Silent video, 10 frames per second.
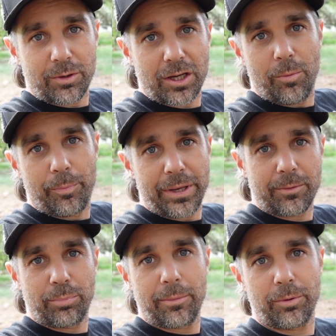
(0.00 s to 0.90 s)
we go,
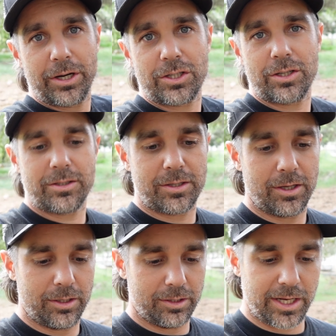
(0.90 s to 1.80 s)
pig preparations,
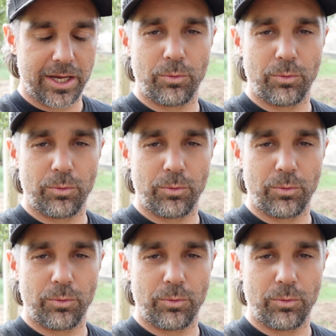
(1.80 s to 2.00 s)
day